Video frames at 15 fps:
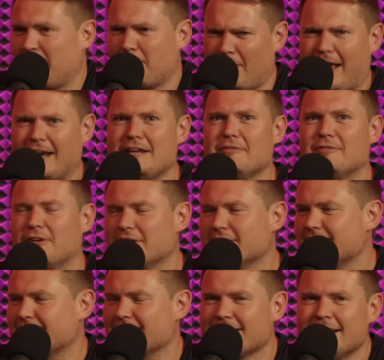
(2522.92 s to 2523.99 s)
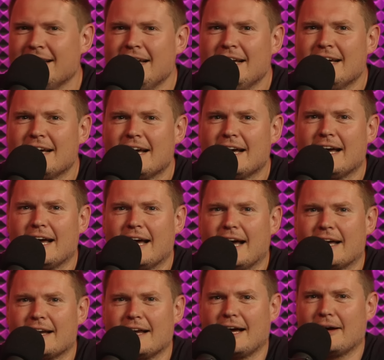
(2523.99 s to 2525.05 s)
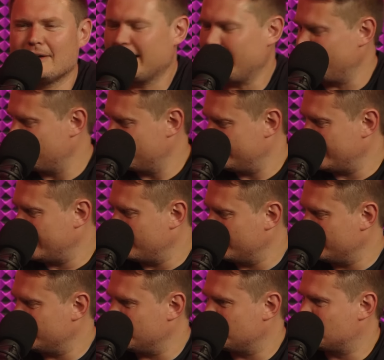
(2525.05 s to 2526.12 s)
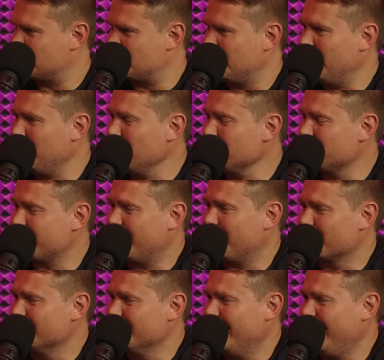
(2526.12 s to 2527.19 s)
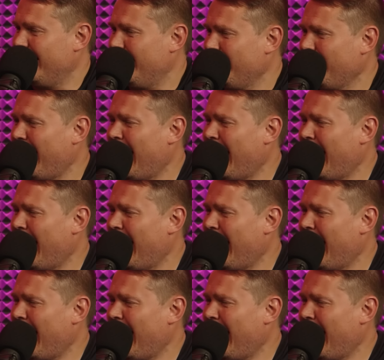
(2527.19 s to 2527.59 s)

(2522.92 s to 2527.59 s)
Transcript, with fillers: if any voice. I don't know how you getting on with there with your shoe down there.